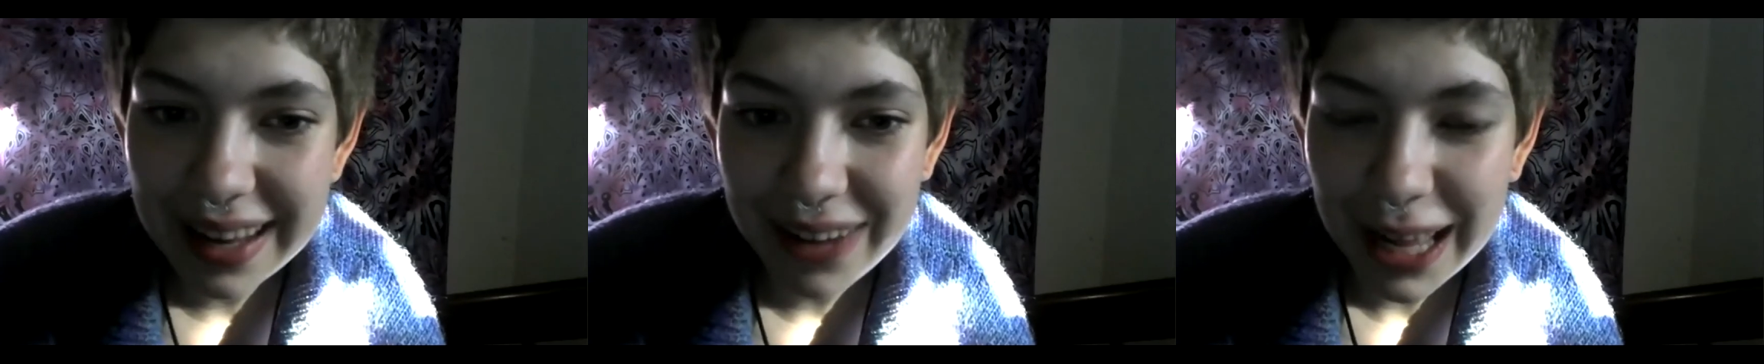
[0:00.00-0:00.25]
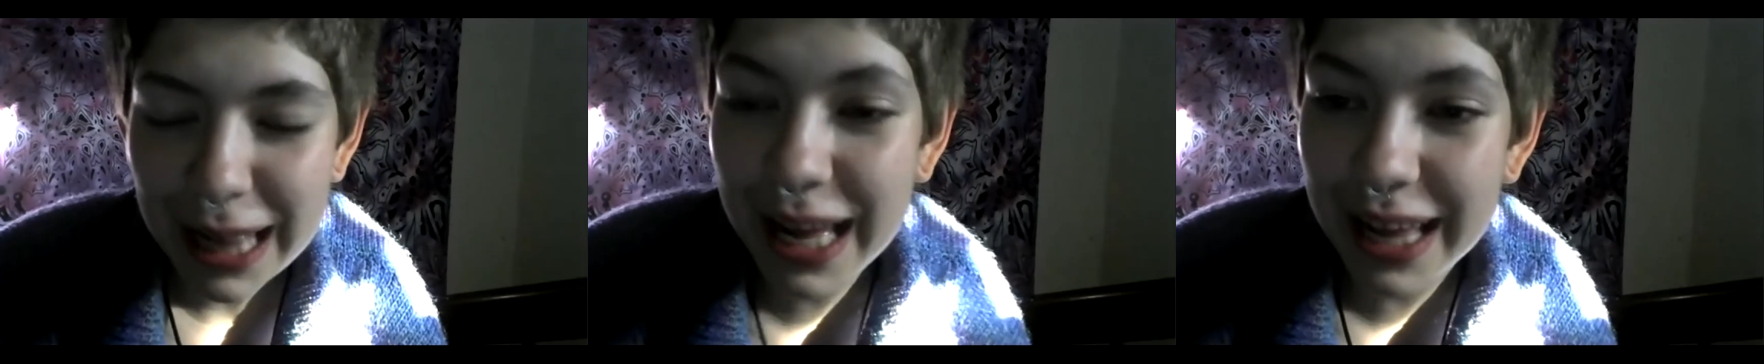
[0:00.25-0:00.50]

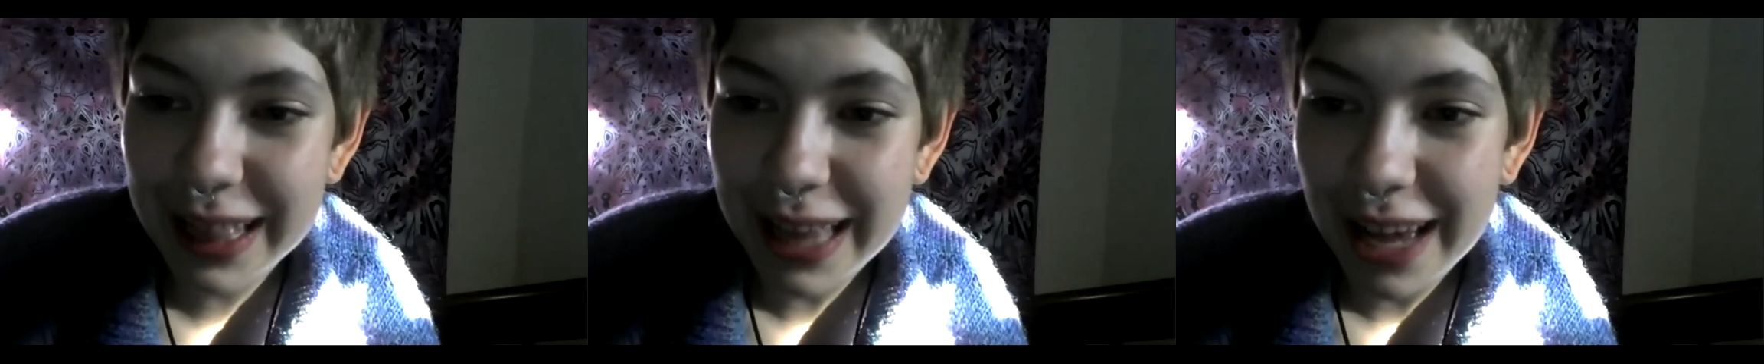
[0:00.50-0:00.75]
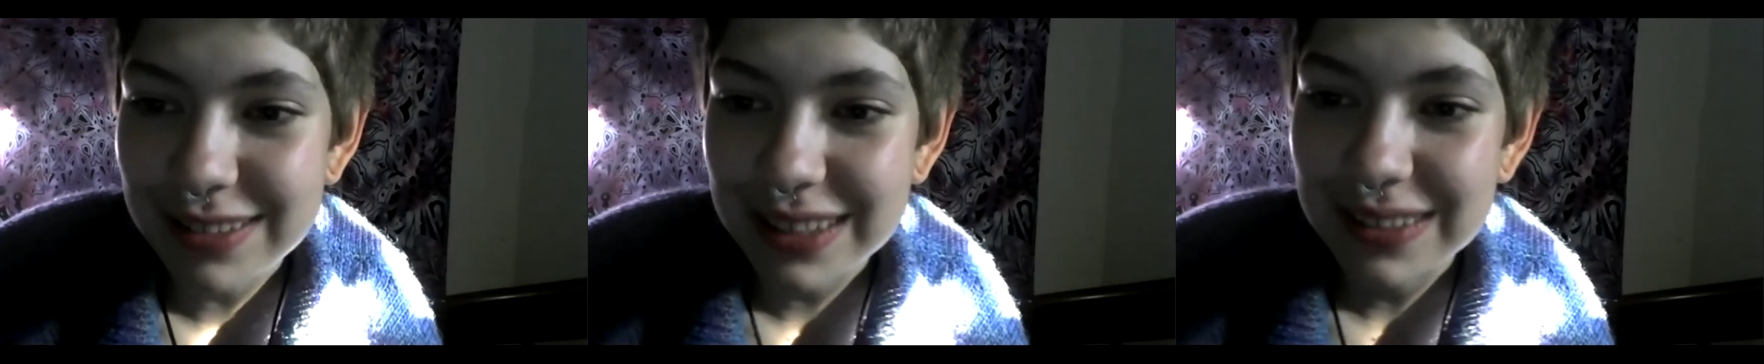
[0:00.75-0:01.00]
when I
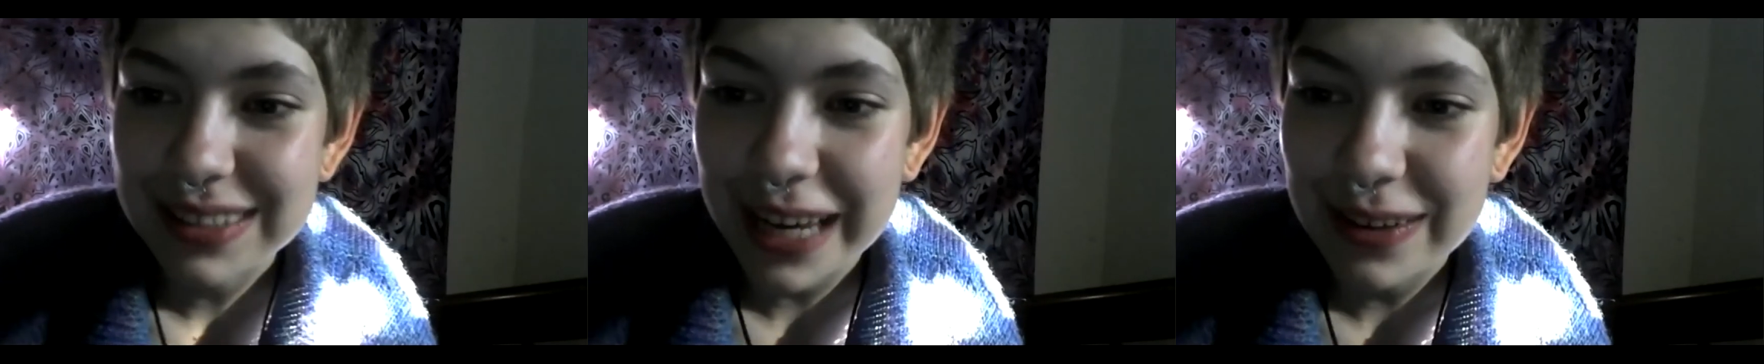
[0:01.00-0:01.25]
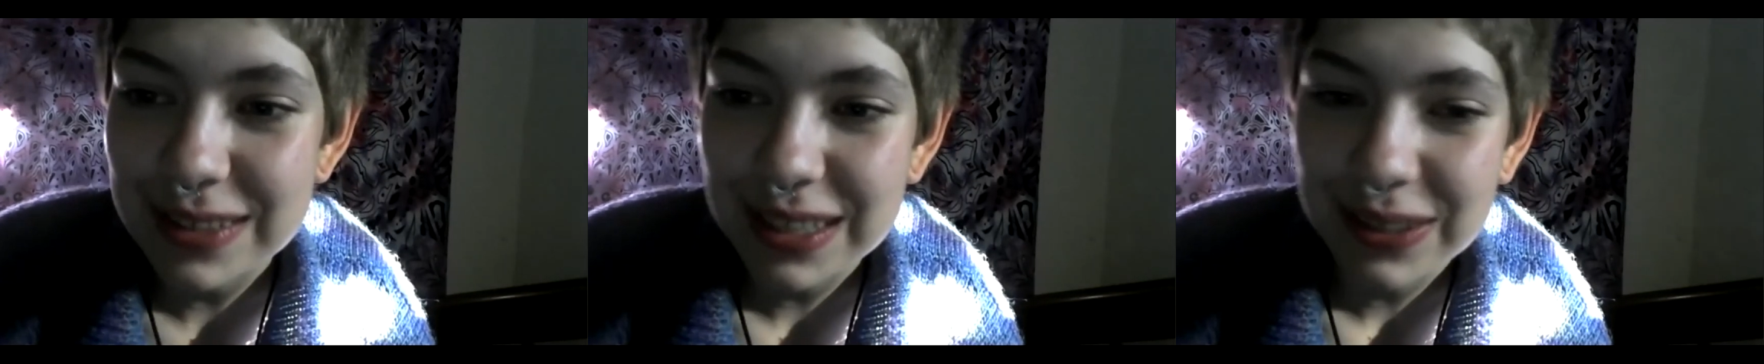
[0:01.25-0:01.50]
left and he was, that
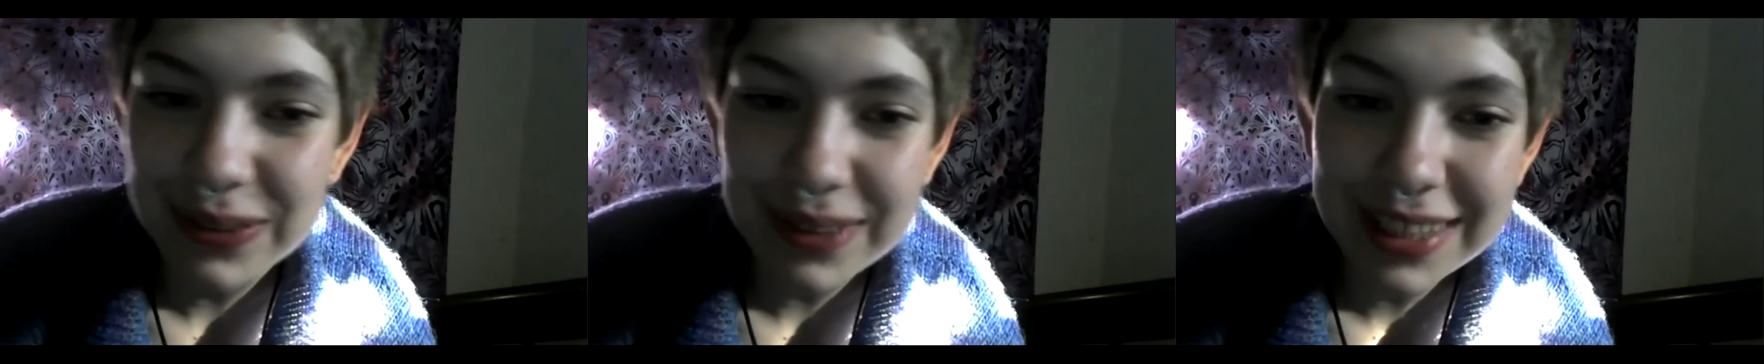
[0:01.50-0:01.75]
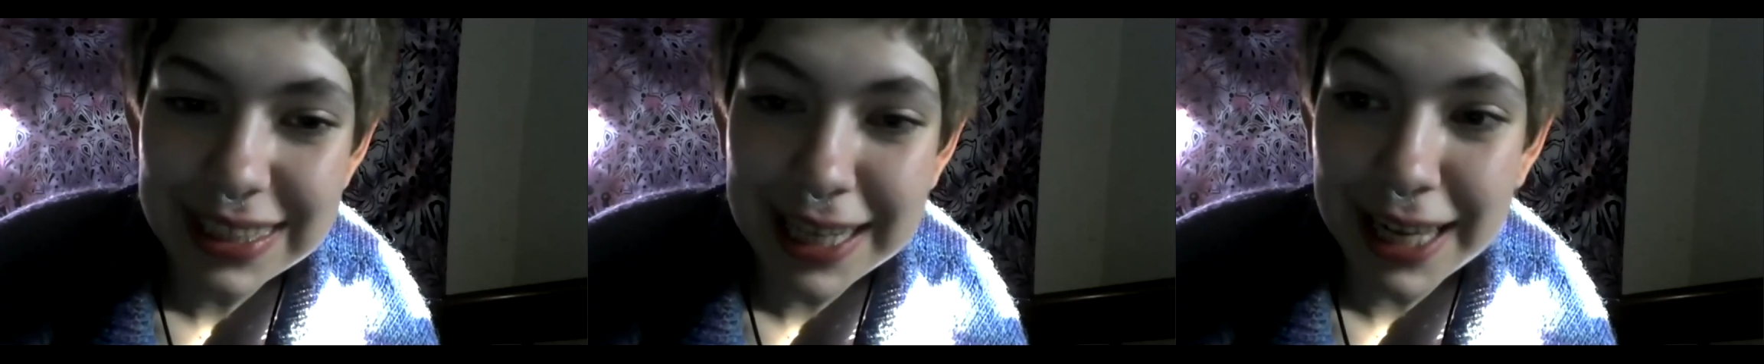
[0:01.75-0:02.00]
was the
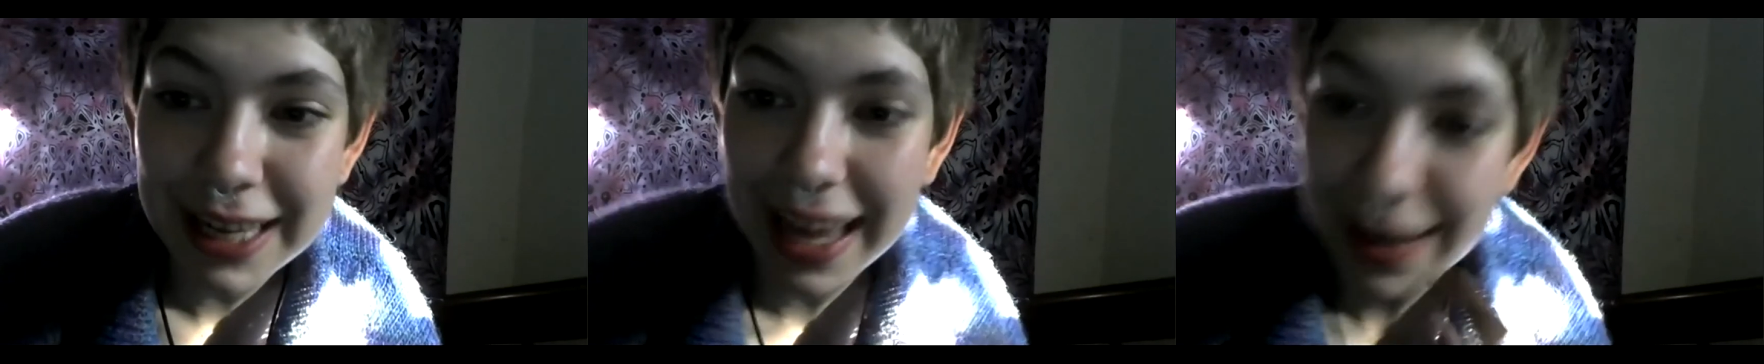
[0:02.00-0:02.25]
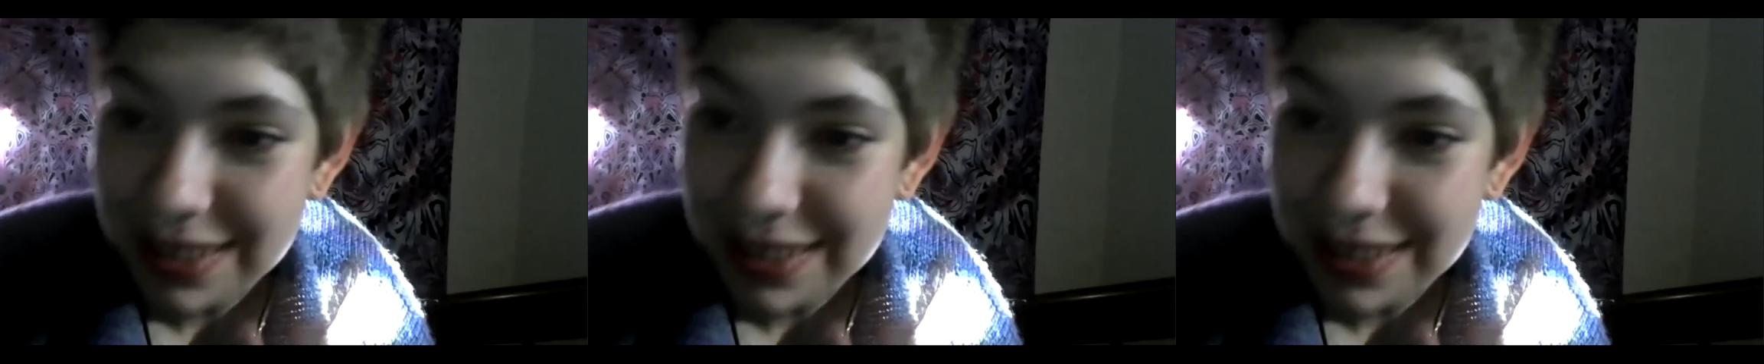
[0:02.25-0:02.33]
course and all I had